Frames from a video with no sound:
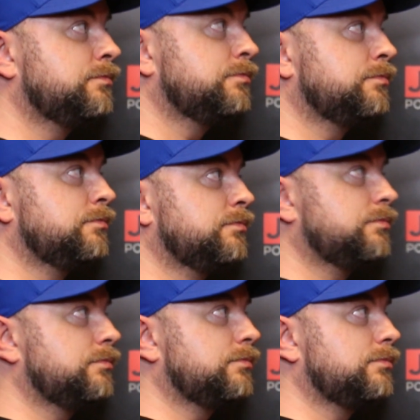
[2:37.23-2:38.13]

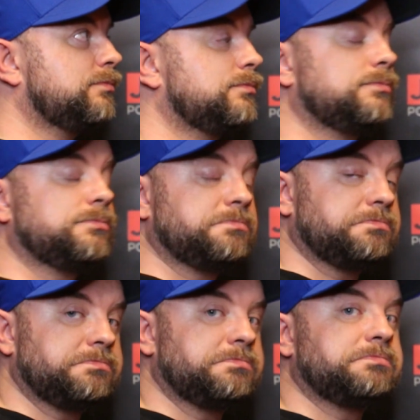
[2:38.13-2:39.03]

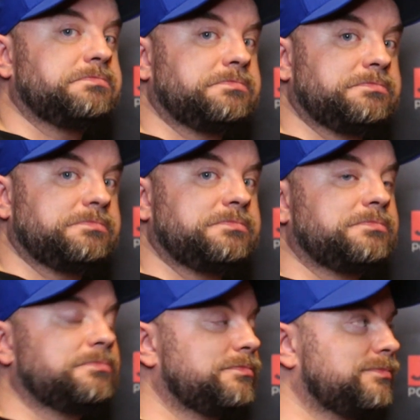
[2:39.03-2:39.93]

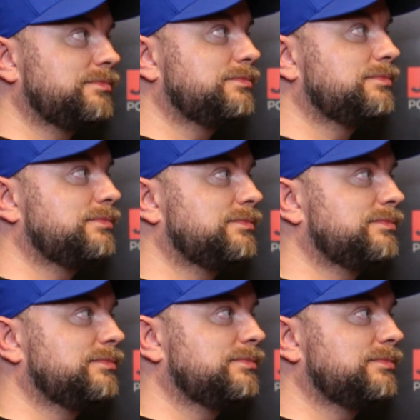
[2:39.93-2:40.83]

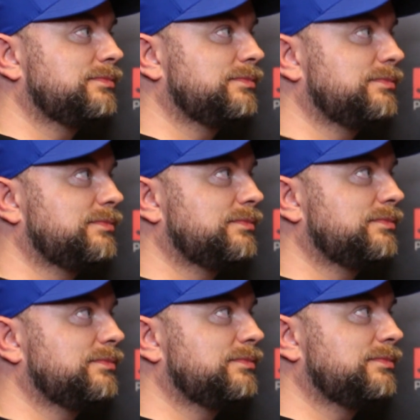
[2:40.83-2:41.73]

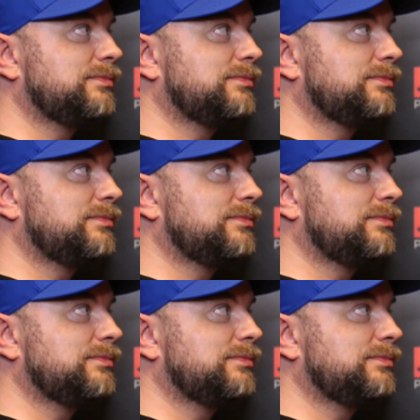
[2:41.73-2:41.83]
(silent)